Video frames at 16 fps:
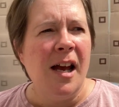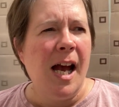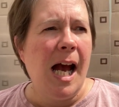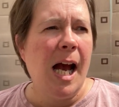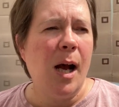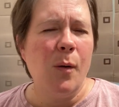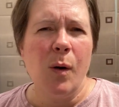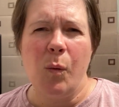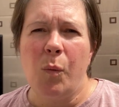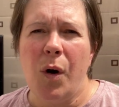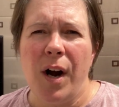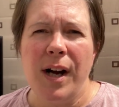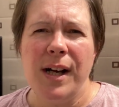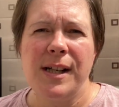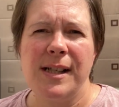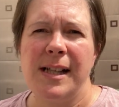how it
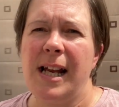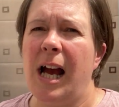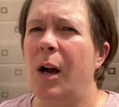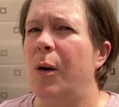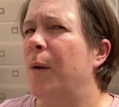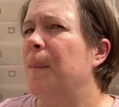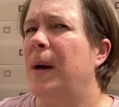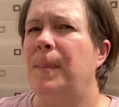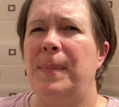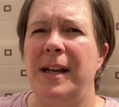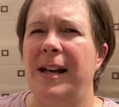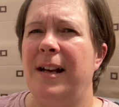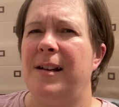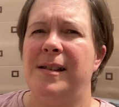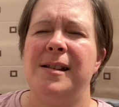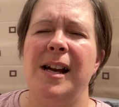works and how it might be
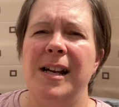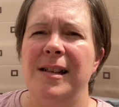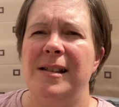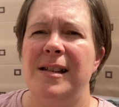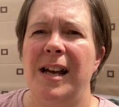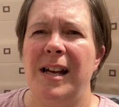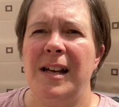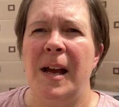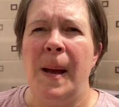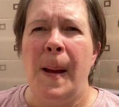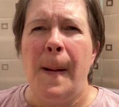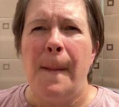exciting,